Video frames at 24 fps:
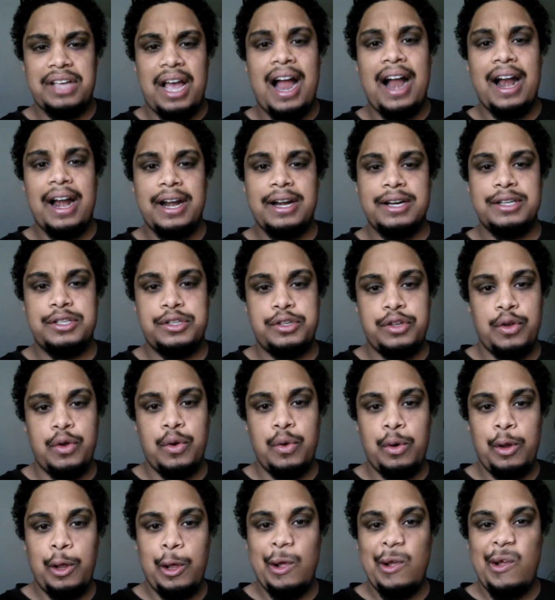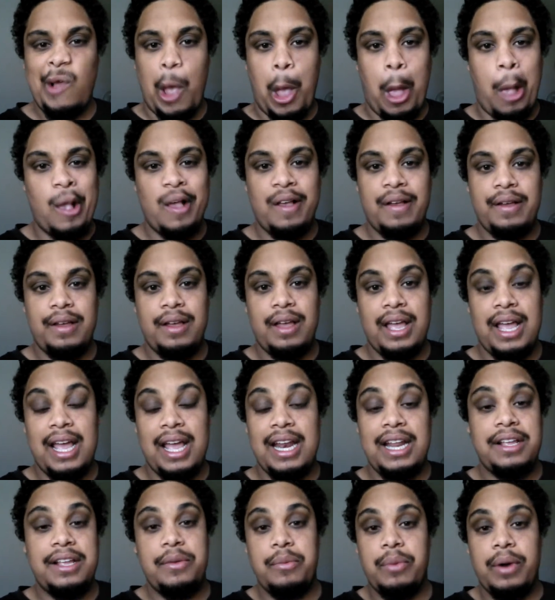iron suit
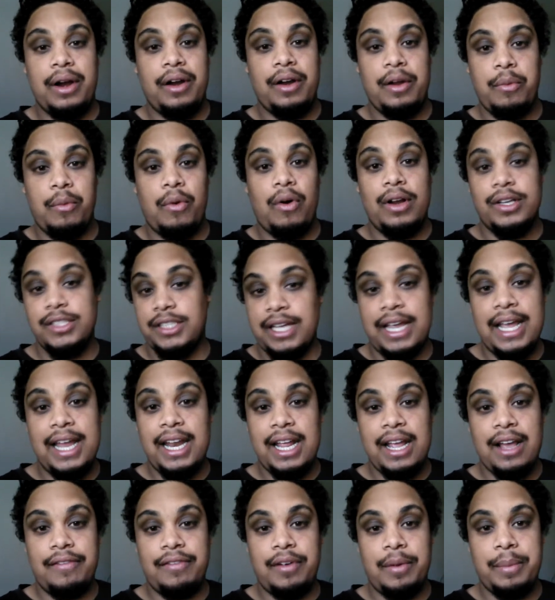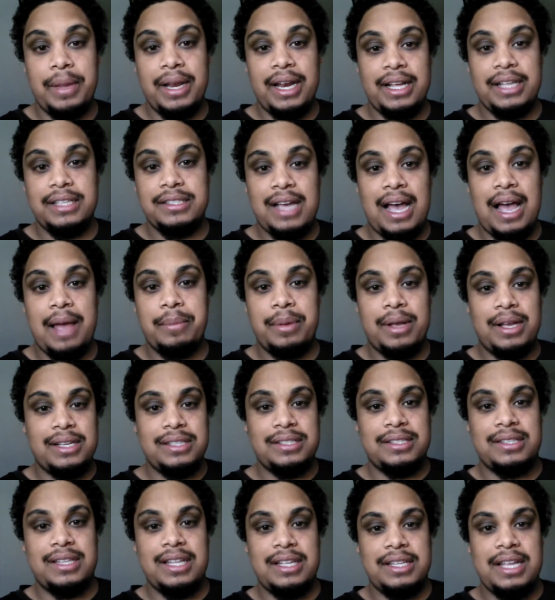anywhere he wants, any of them, anytime,
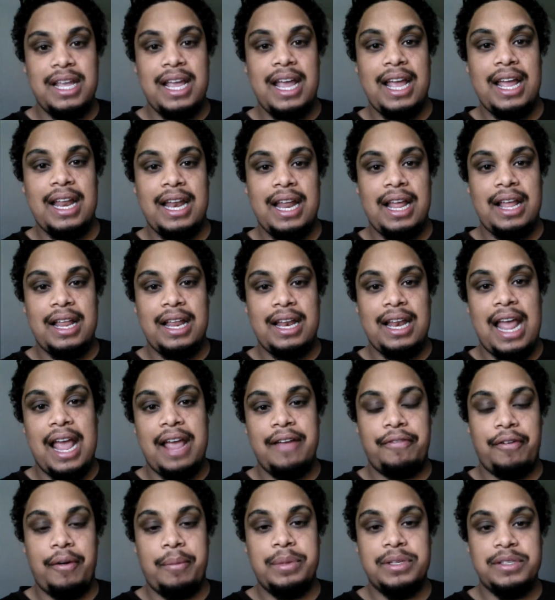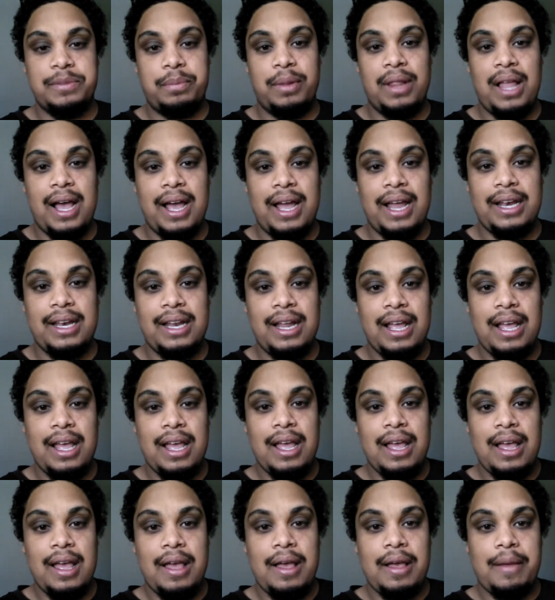because the DNA from his blood
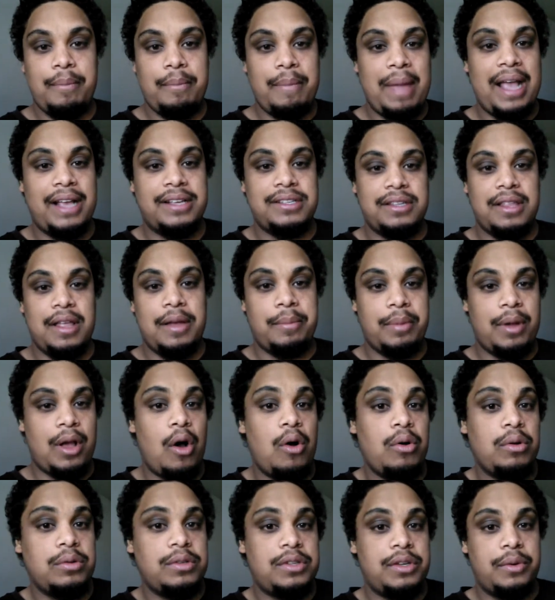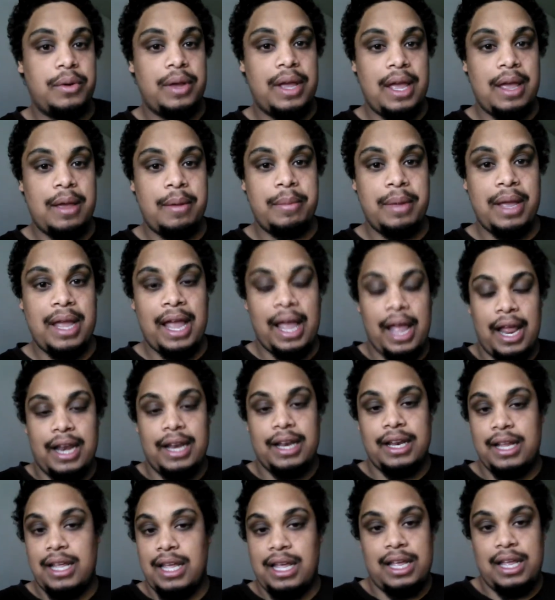makes them go to him,
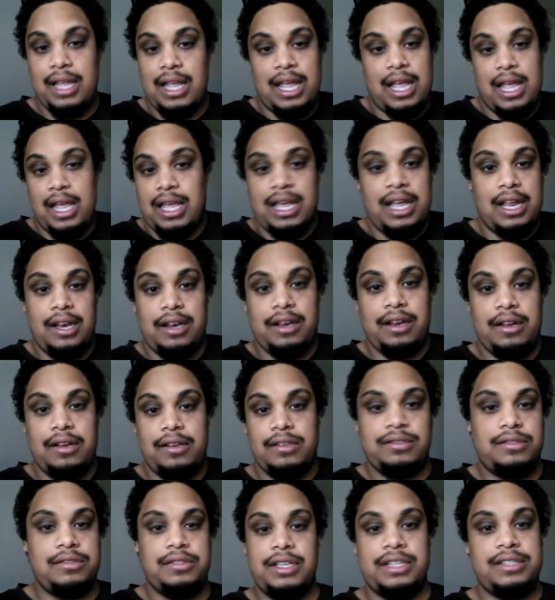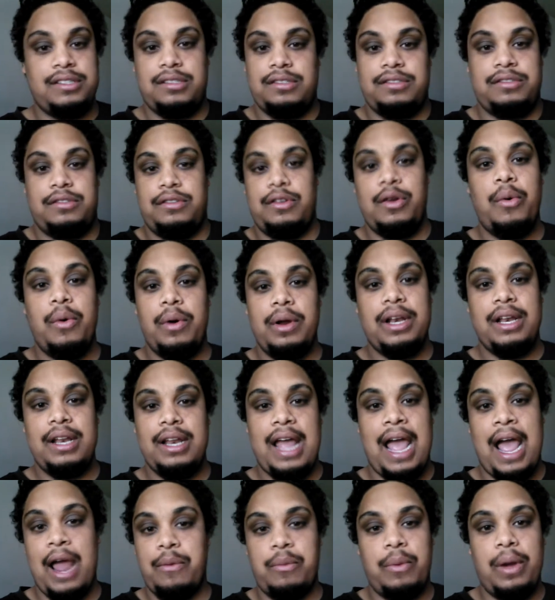and he can just do it
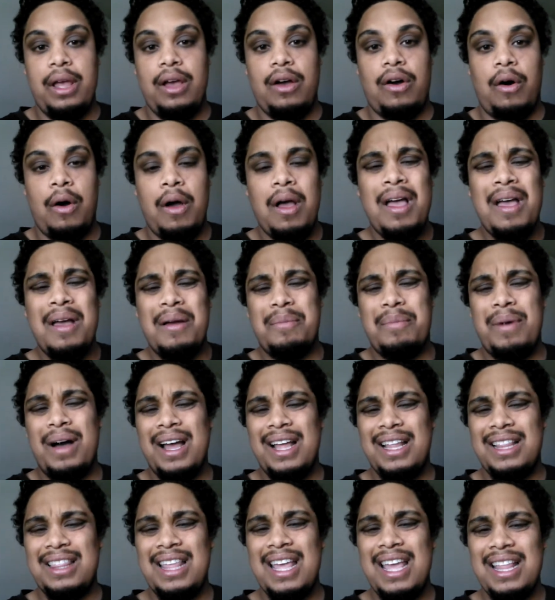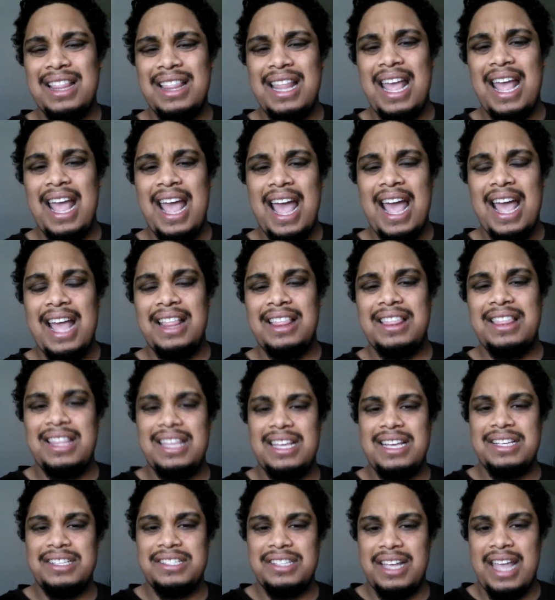at will. But then they had
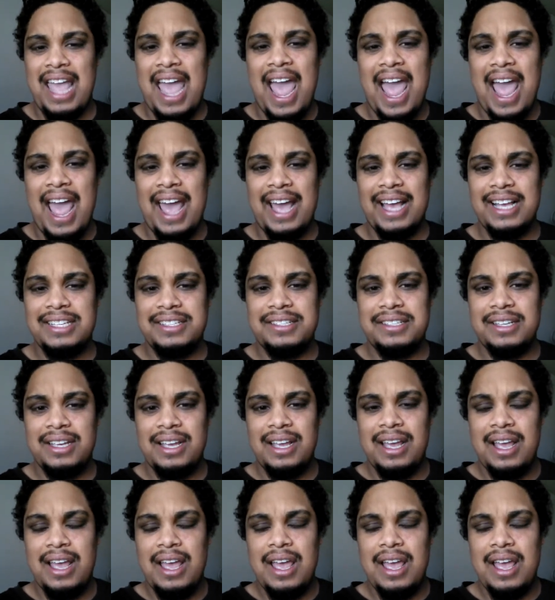these gags